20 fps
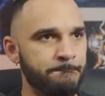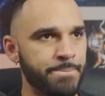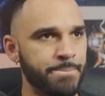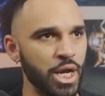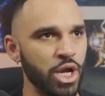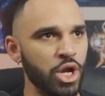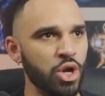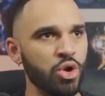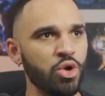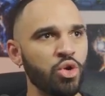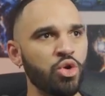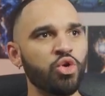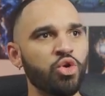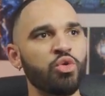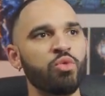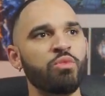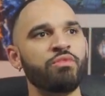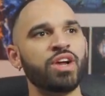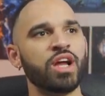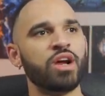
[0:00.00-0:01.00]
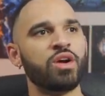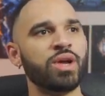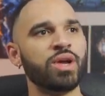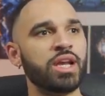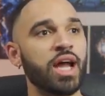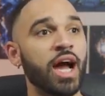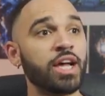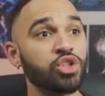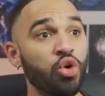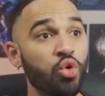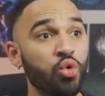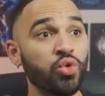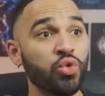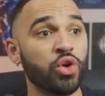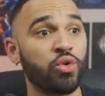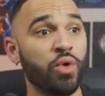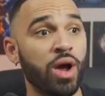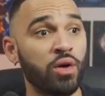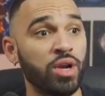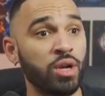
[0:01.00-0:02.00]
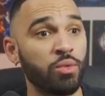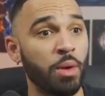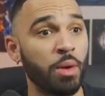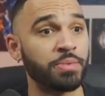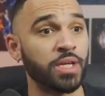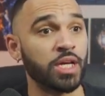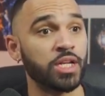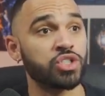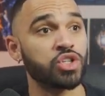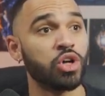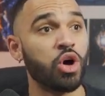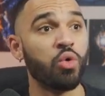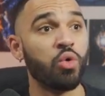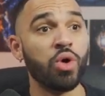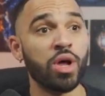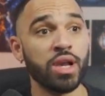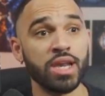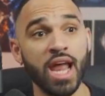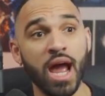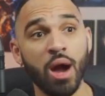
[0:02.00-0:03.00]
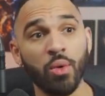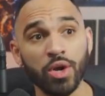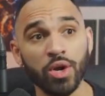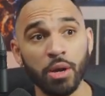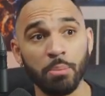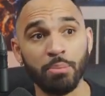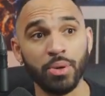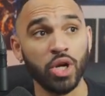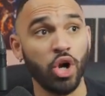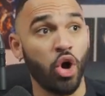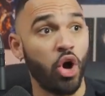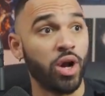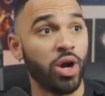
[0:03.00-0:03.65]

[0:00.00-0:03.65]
Boom, very nice. Oh, the ground erupted. So now we're gonna put